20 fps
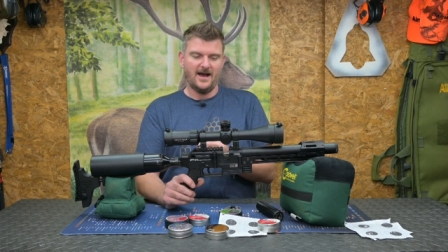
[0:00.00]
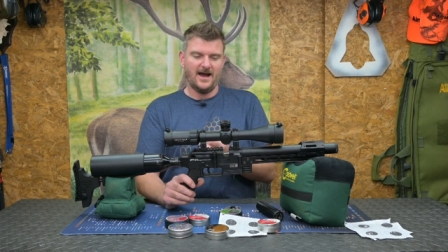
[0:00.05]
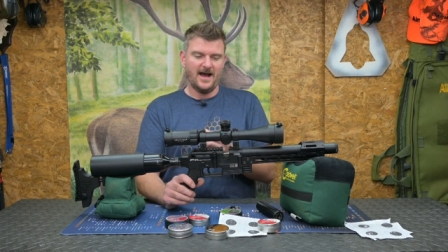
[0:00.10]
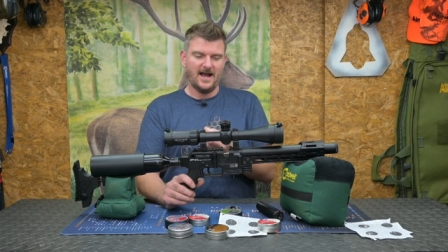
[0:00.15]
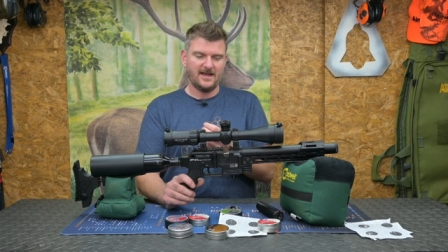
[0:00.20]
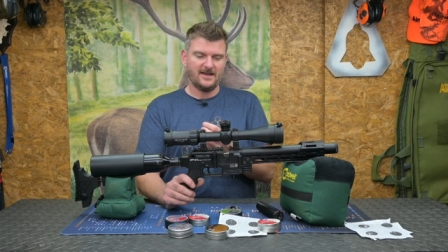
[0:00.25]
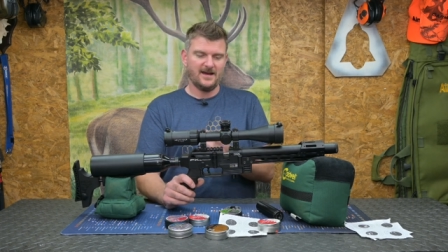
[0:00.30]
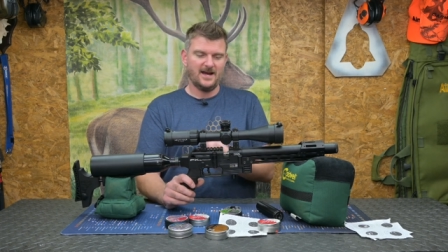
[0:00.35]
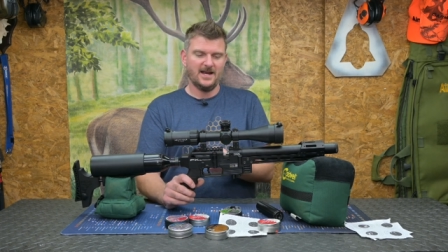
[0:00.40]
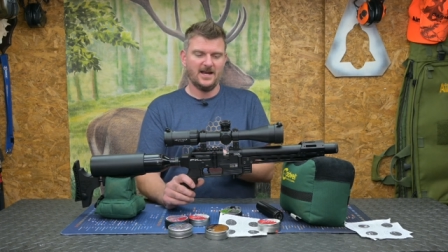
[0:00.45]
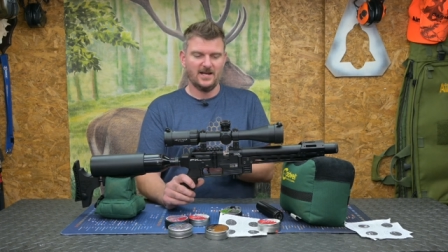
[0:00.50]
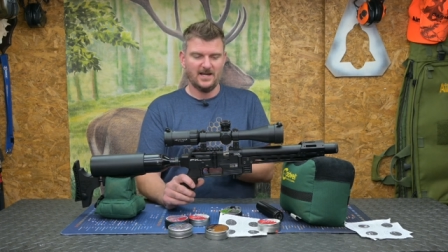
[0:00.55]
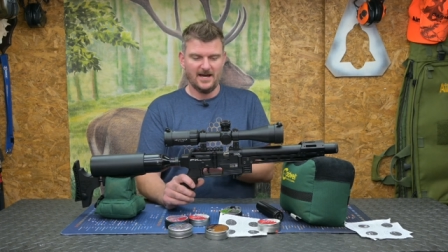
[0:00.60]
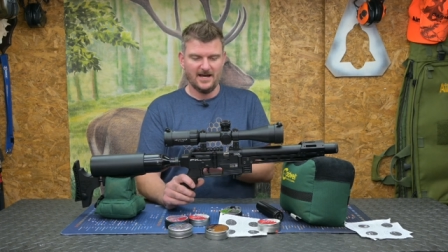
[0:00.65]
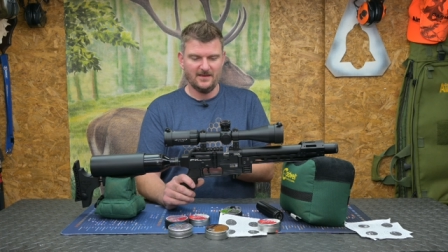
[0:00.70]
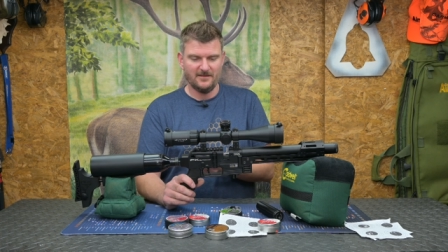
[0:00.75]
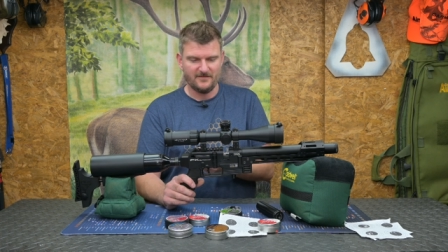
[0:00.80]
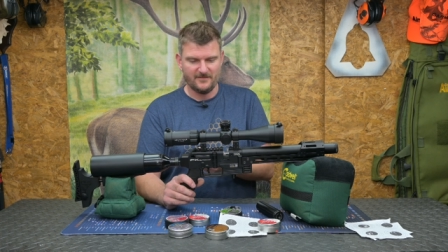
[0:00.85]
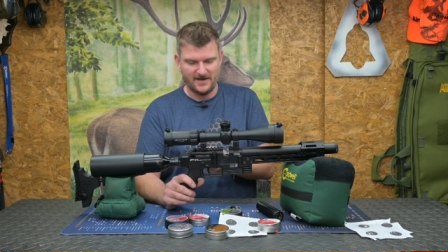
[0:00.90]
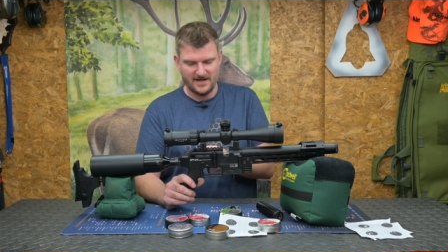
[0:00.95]
I kind of
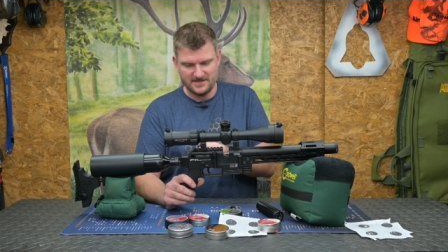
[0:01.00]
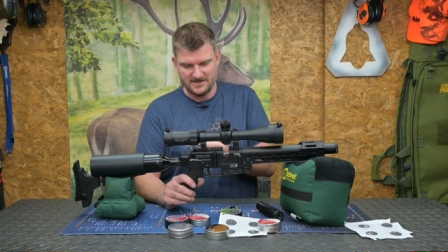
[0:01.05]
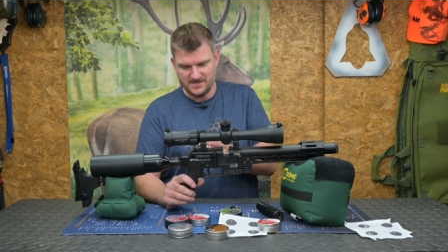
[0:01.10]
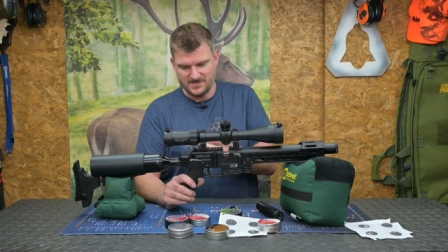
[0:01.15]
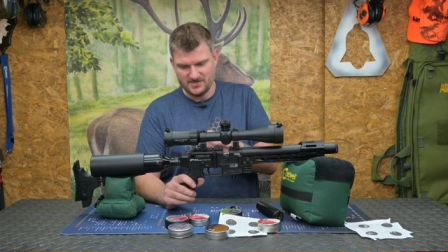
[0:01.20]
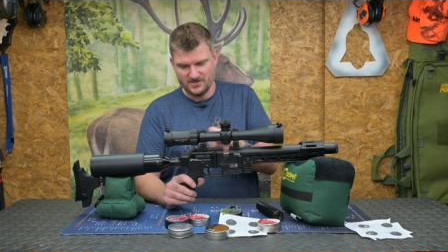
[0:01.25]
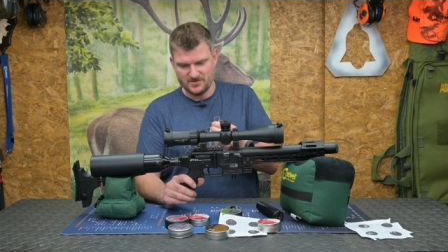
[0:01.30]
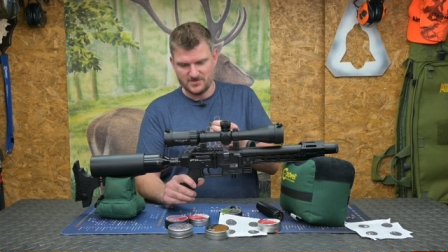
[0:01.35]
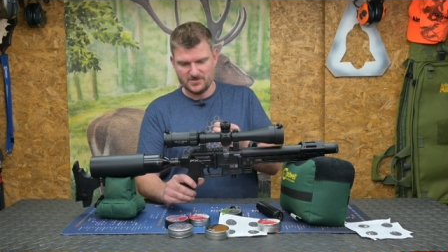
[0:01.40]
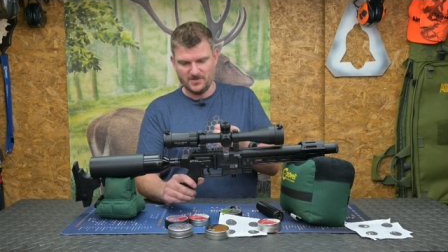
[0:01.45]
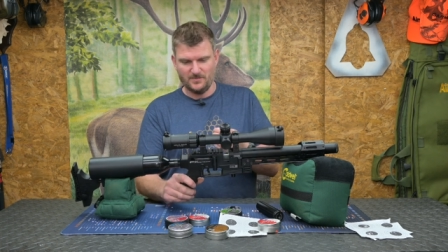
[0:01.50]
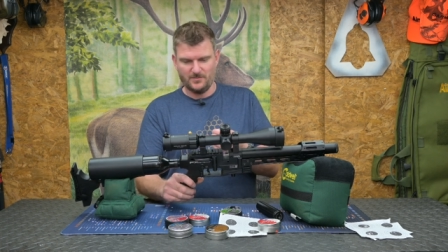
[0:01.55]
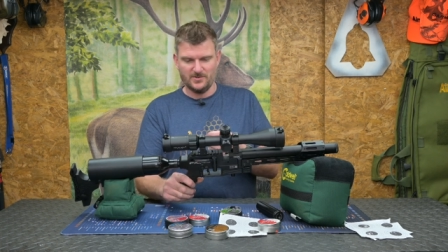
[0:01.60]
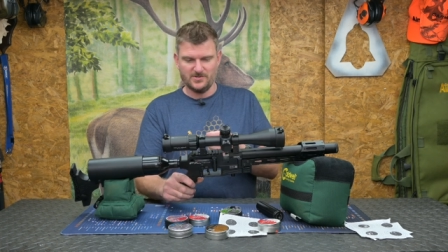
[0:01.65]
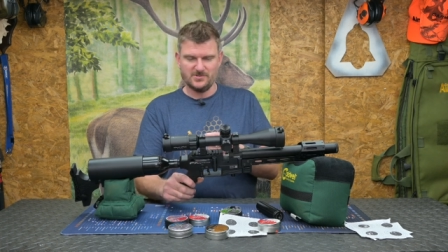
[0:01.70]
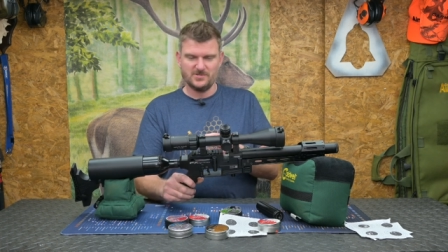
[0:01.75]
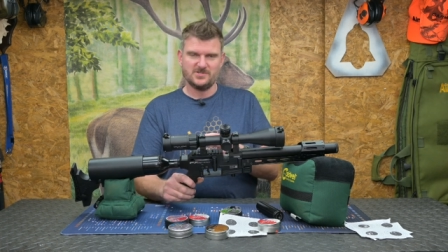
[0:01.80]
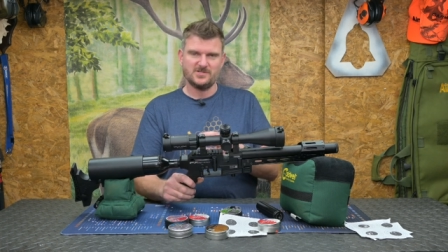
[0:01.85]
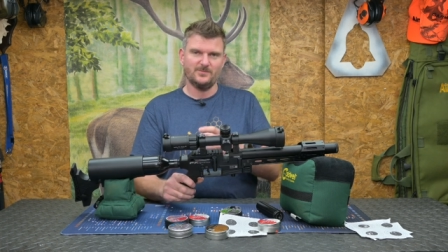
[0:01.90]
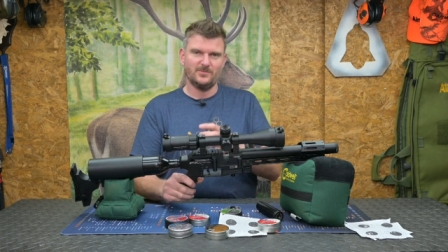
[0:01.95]
like the fact it's not super
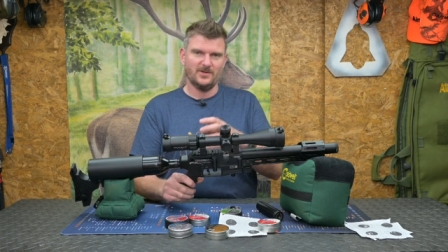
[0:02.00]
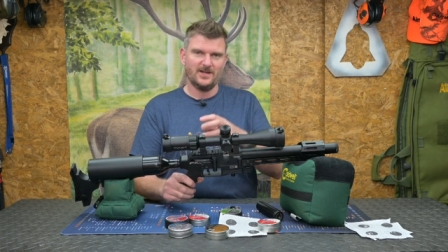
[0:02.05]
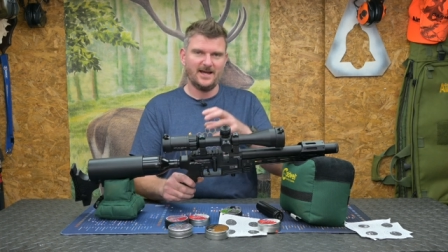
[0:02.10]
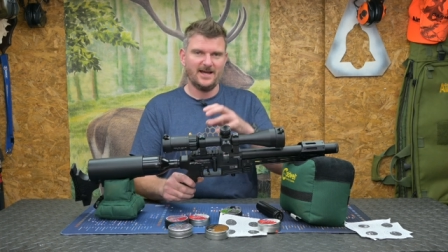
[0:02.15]
adjustable.